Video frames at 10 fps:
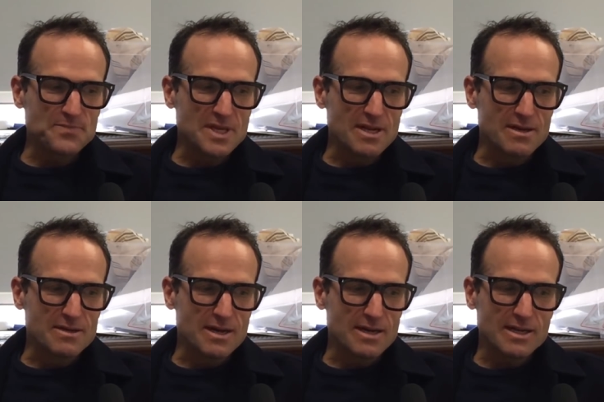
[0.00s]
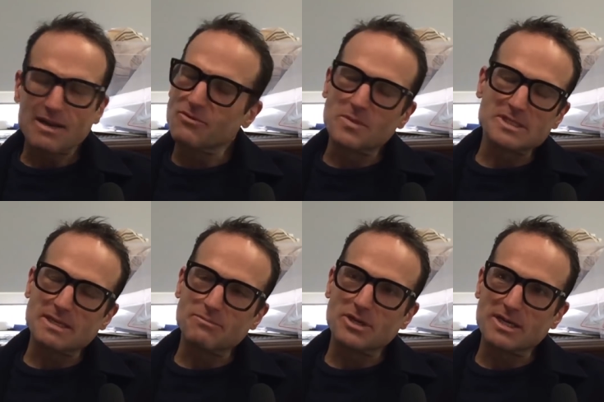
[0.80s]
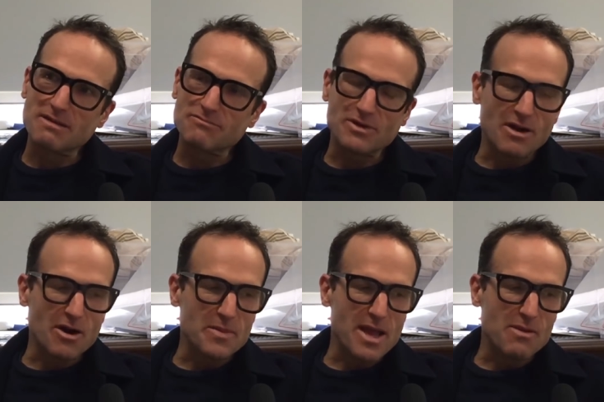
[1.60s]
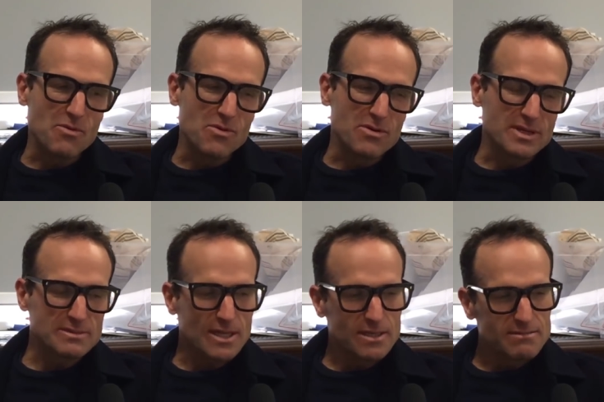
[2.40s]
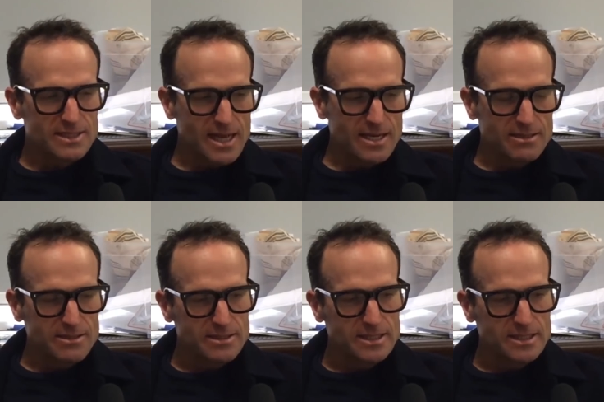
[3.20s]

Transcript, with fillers: you know, I kind of almost didn't put it in for an R I B A award, and I was kind of, is it any good?